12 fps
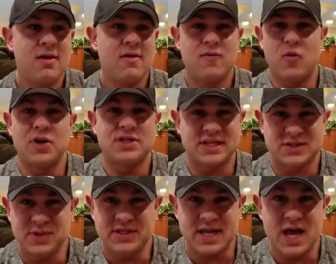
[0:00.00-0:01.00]
four to six
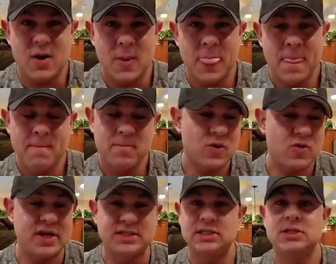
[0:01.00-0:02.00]
weeks out,
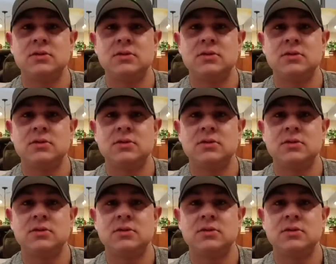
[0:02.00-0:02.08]
crazy.